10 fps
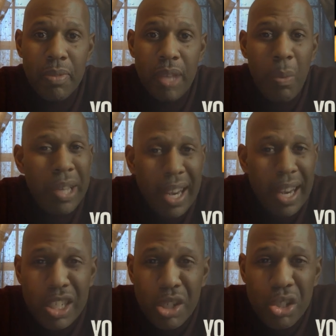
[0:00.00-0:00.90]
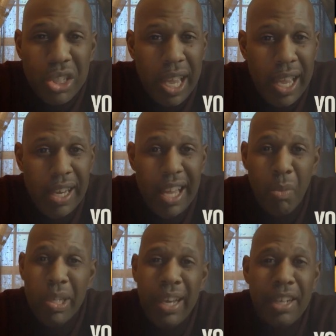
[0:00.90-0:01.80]
We got to understand that, and
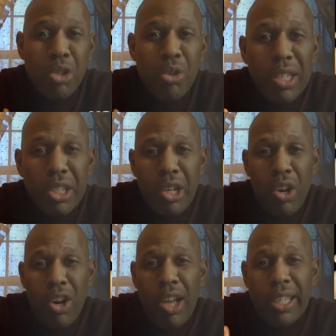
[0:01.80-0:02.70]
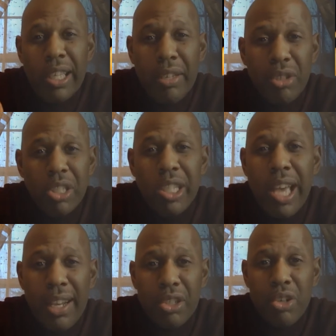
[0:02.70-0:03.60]
we got to trust that in our gifts, our
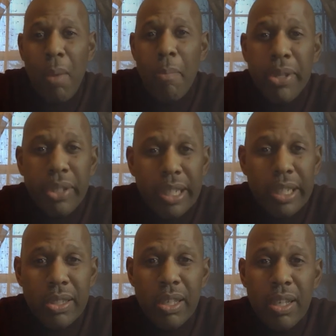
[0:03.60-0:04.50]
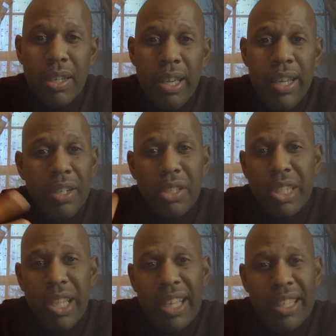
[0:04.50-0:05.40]
talents, and our abilities, and
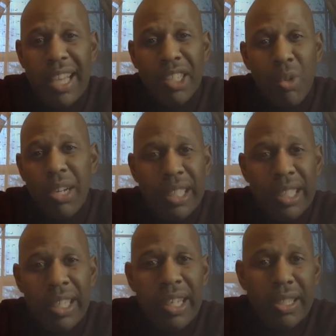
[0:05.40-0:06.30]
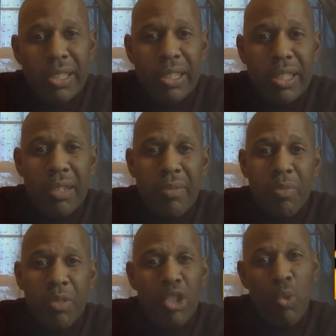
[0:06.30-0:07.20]
understand that that's going to get us
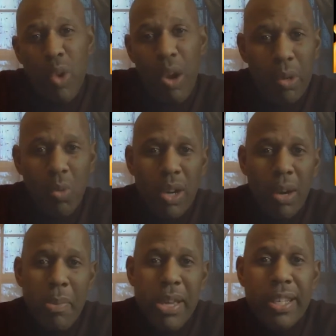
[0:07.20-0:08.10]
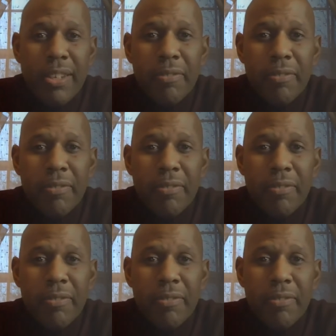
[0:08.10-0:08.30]
to where we want to be.